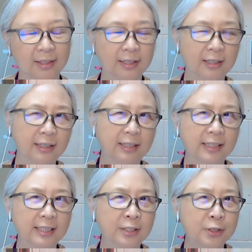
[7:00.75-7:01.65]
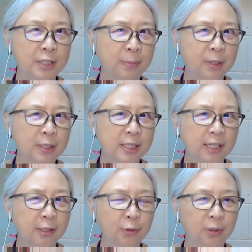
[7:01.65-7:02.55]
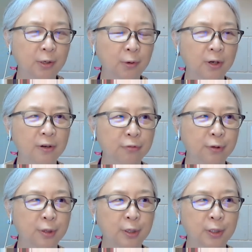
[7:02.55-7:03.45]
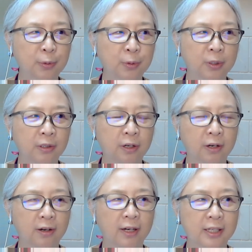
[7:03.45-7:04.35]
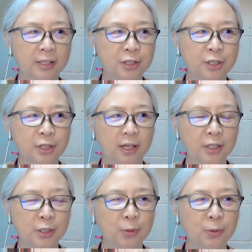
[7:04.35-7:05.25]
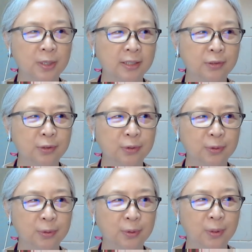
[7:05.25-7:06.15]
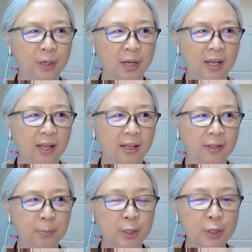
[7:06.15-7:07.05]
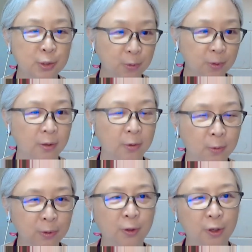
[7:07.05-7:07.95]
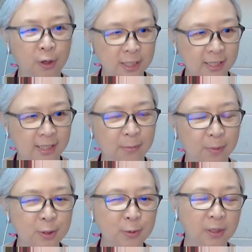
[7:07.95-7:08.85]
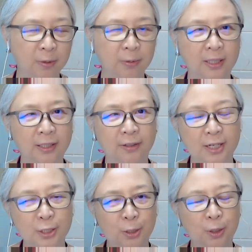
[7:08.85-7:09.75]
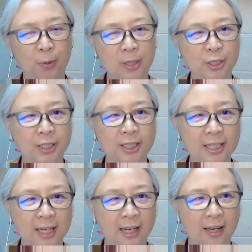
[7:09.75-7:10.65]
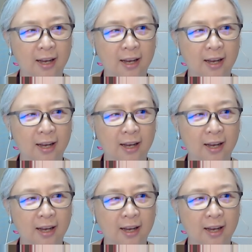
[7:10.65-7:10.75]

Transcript: That's interesting, because in order for you to encourage a student to pursue their own curiosity, pursue their own interests or their questions,